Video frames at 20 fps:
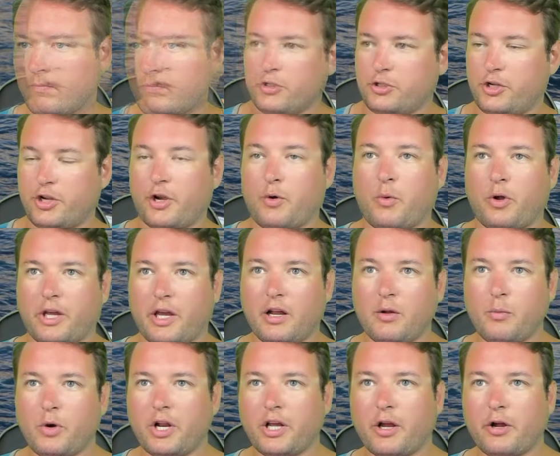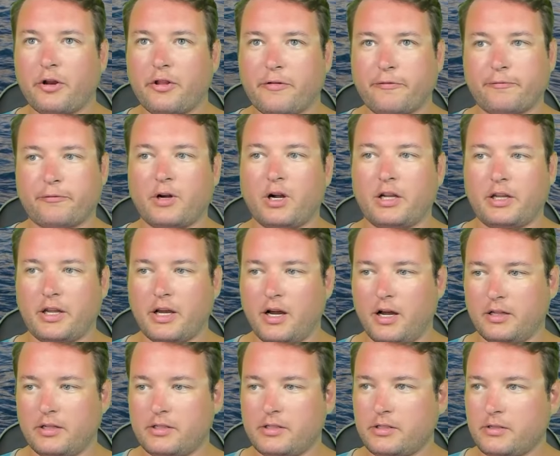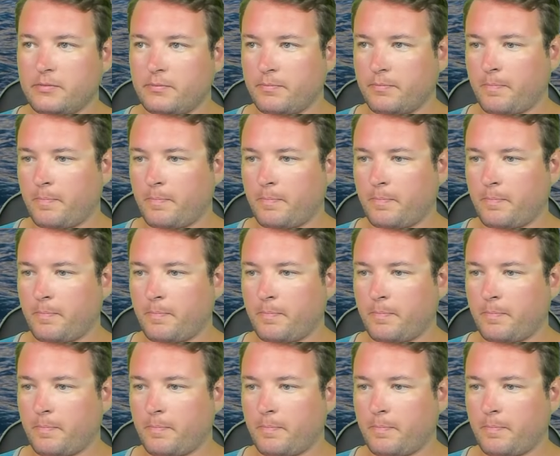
So you're gonna want to go to the front guns.